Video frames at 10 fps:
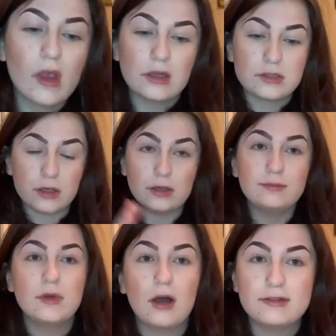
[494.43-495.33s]
So
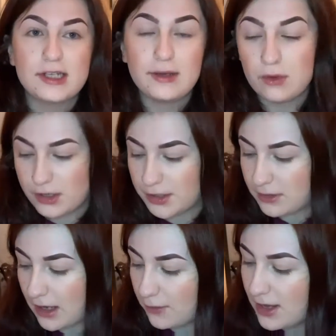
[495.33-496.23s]
obviously what I do
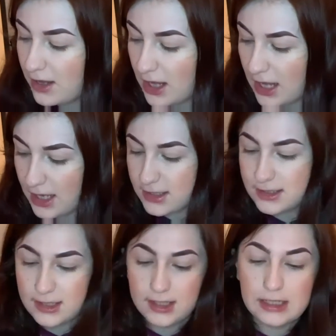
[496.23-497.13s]
now
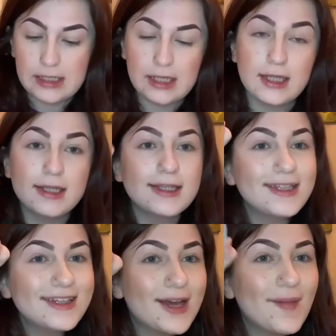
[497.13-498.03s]
is
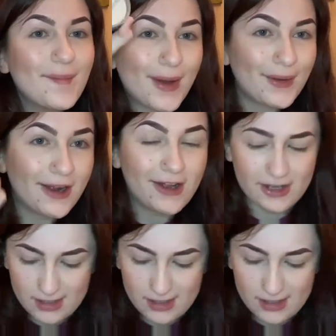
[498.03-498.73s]
powder